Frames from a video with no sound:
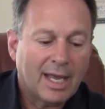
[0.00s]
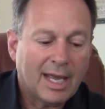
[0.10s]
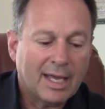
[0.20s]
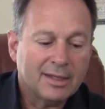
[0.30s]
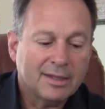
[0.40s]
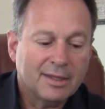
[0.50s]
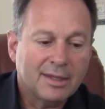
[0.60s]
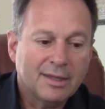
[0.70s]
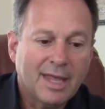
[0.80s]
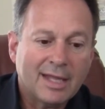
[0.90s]
and
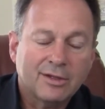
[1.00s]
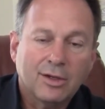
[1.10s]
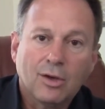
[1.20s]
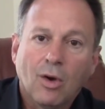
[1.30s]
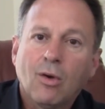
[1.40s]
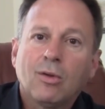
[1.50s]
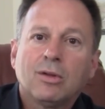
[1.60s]
that the goal